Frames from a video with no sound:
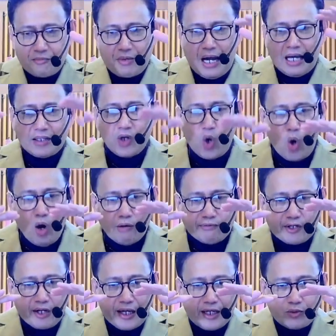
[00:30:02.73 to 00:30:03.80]
God,
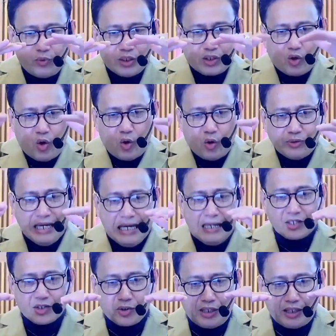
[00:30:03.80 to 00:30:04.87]
overlaid with gold,
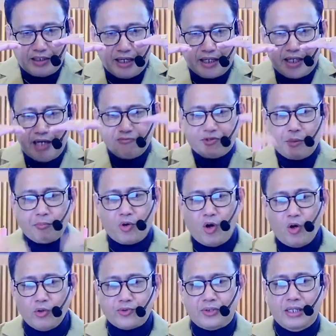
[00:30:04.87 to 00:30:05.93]
so that the gift of
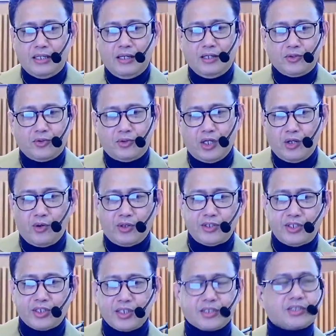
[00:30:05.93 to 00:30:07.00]
gold to the Lord
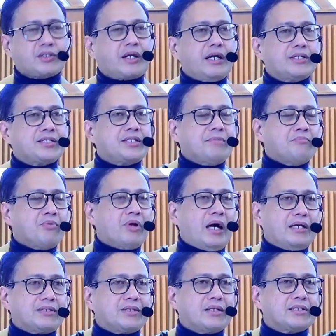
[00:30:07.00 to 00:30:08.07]
Jesus Christ
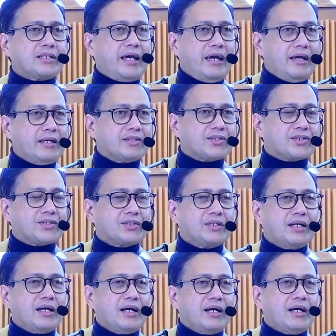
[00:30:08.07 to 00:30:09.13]
symbolizes His
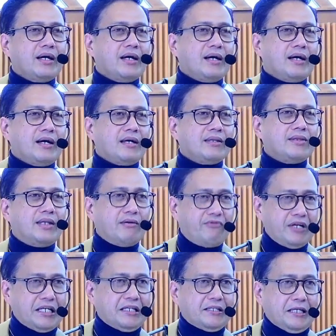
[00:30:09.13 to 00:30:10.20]

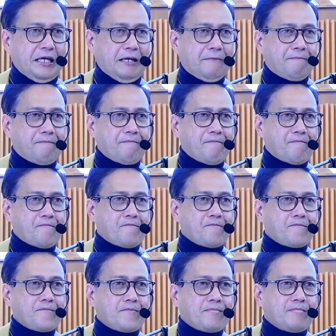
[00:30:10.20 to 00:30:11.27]
divinity.
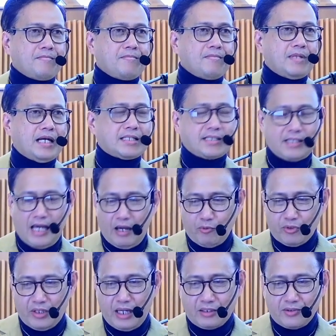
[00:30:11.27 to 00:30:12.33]
That's I
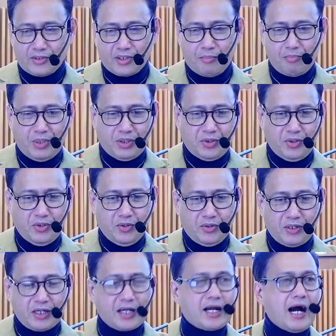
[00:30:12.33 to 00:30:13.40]
would like to submit to you.
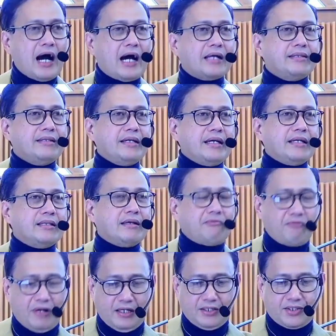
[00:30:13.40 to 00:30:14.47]
God in the
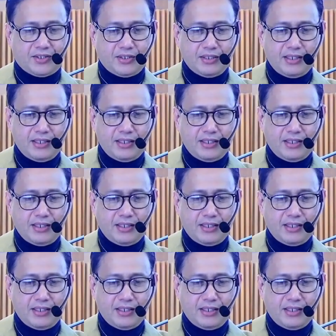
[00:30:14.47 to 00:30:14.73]
flesh.